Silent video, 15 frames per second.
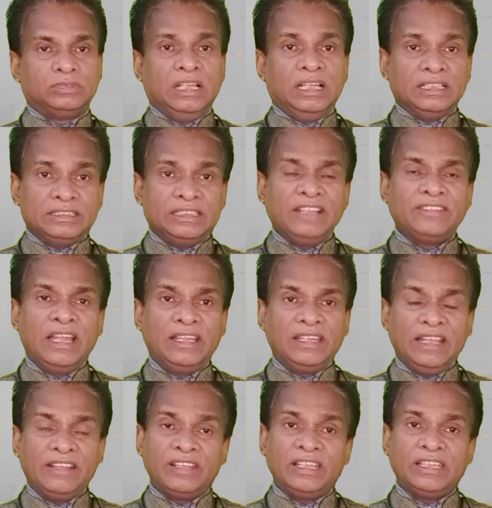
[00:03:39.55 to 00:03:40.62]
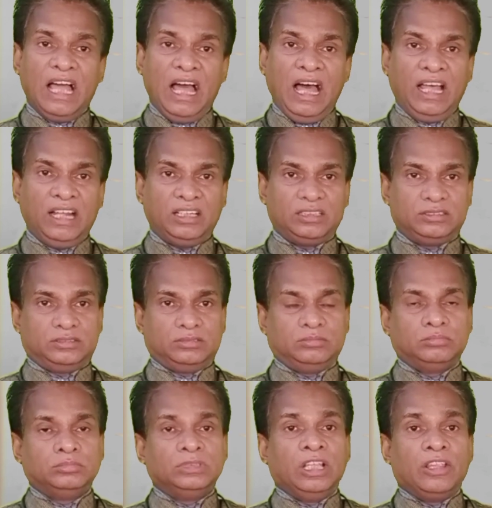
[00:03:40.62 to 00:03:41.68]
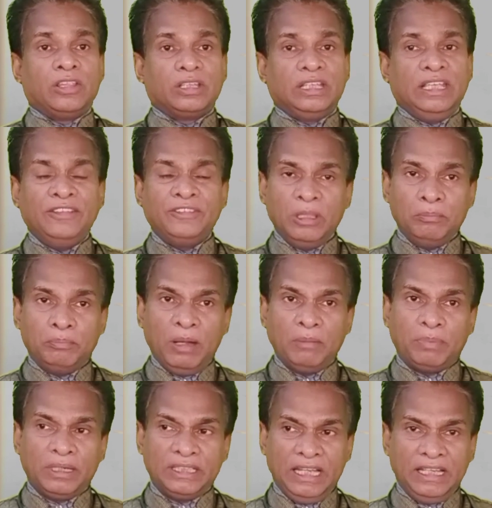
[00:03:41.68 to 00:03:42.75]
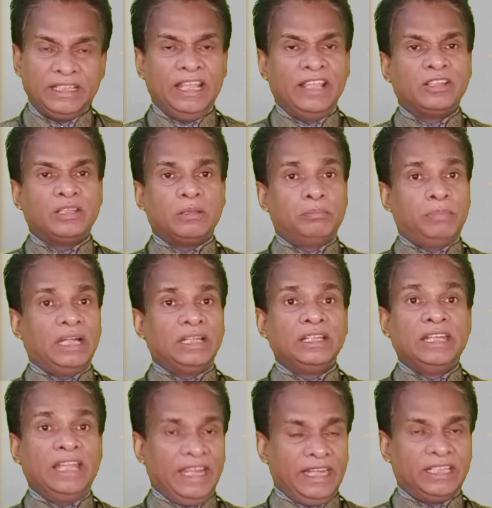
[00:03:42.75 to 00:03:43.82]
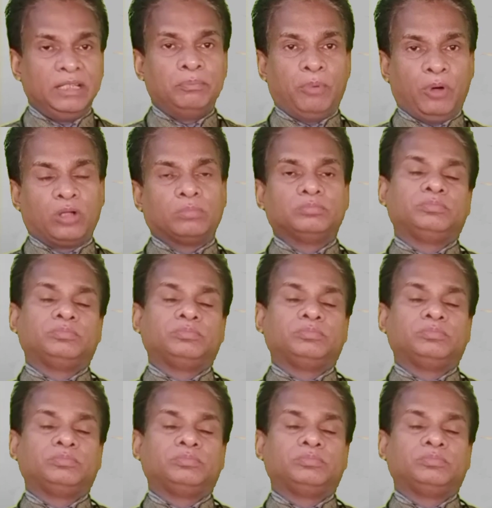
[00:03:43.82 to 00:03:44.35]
These sentences are in simple present tense but in negative form.